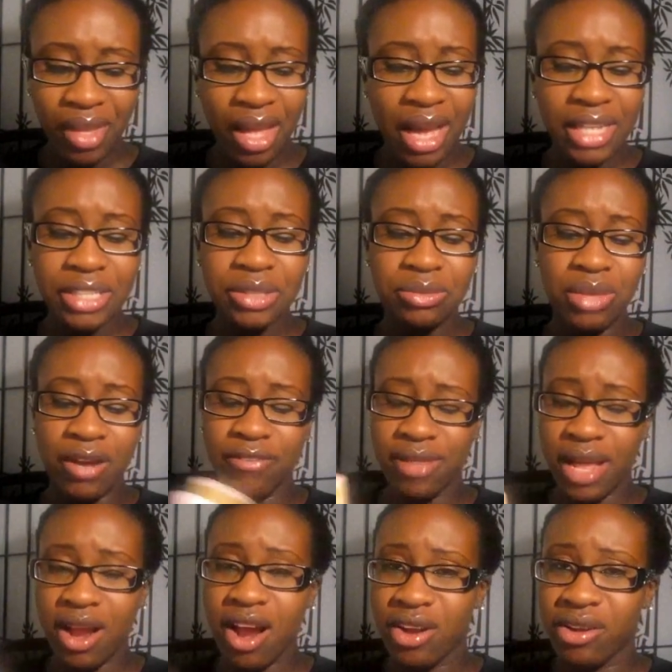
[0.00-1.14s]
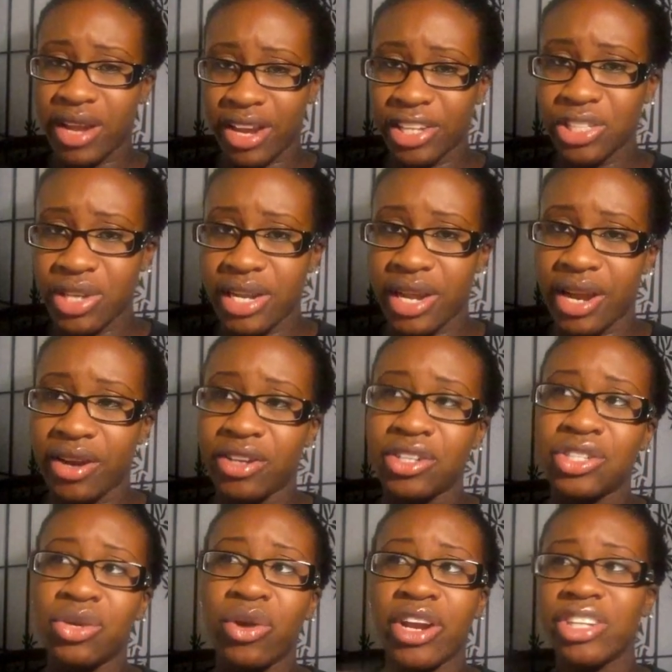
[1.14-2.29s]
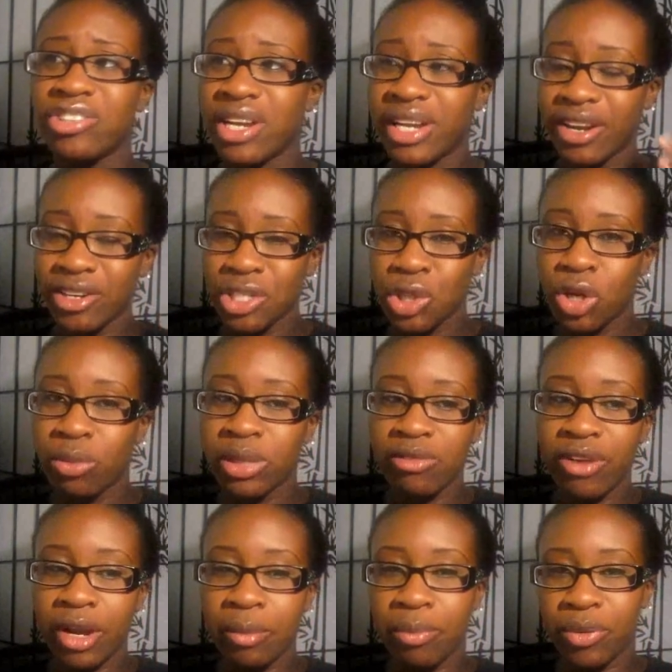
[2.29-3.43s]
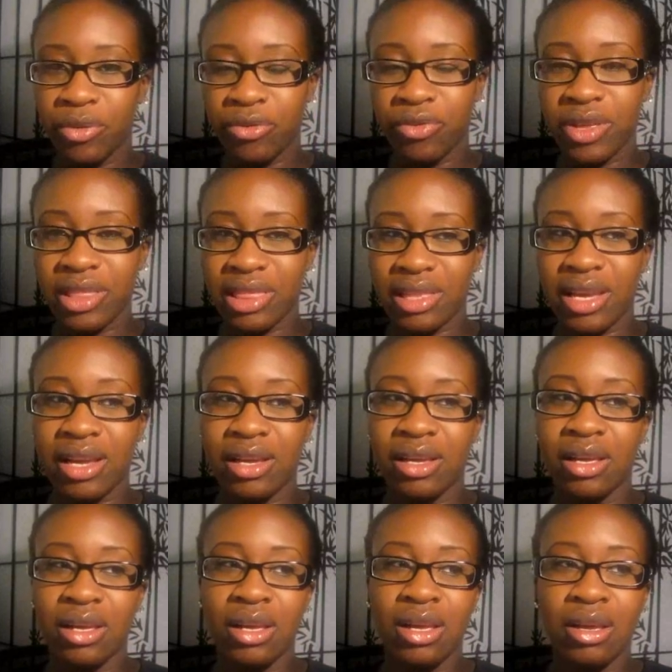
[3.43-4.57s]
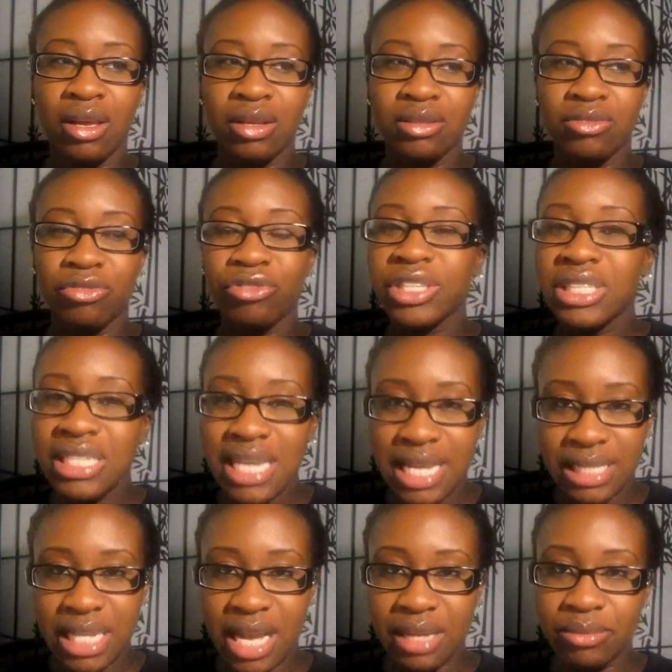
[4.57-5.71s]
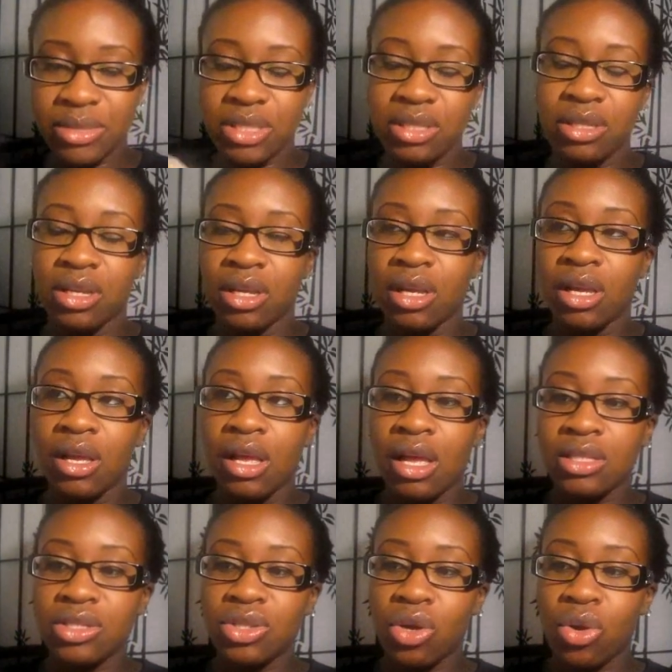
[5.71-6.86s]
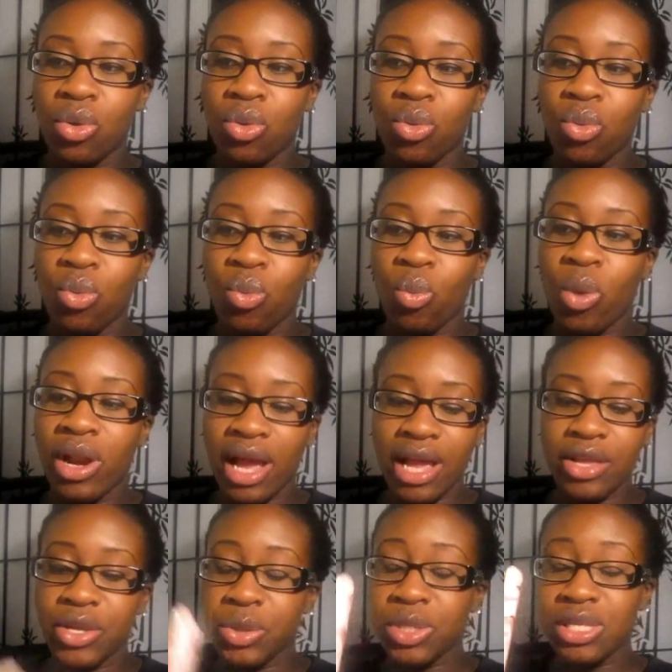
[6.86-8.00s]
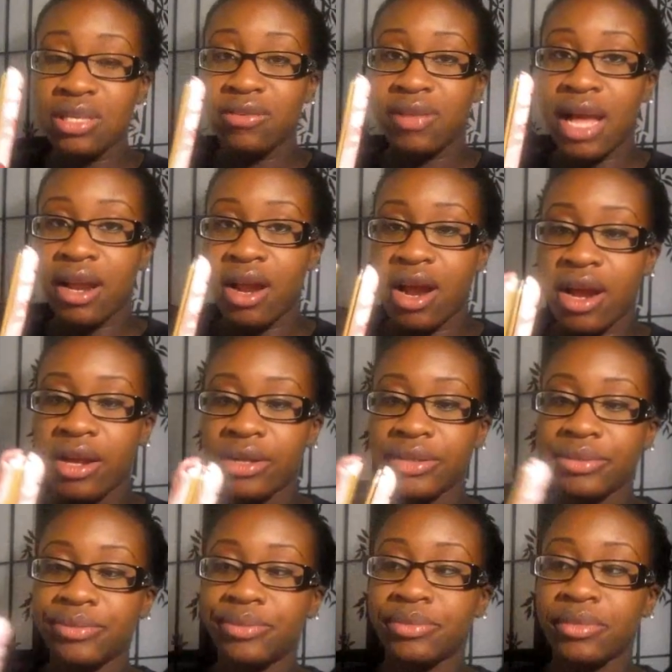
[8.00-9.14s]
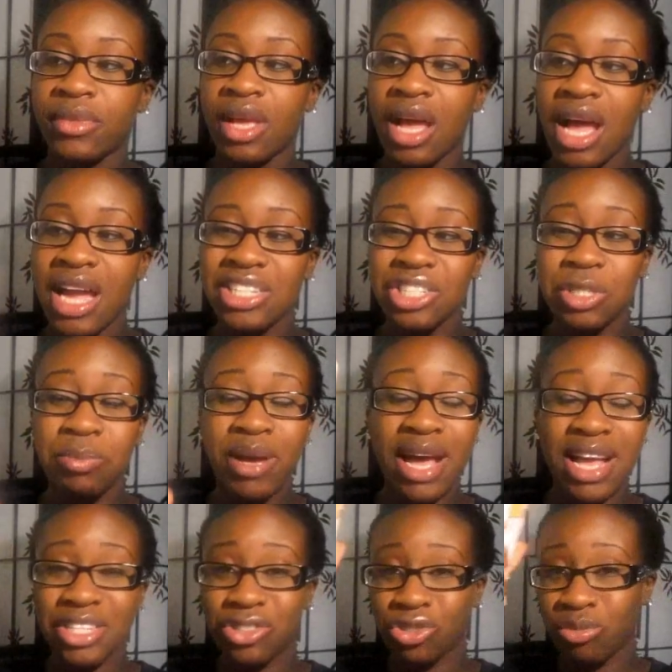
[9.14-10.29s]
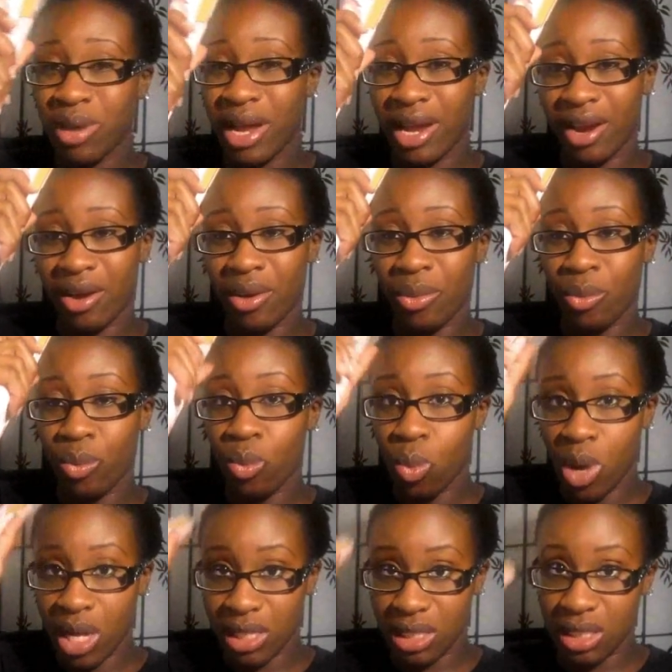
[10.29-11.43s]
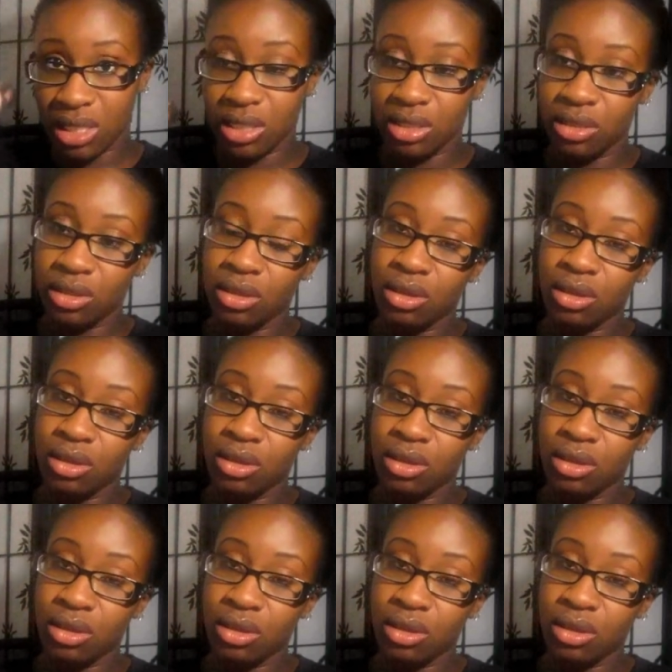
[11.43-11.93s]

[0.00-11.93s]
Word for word: I, I flat iron on air dried hair, so air dried hair is normally very poofy, thick, frizzy at times. So when I use this flat iron, I just pass through my hair once,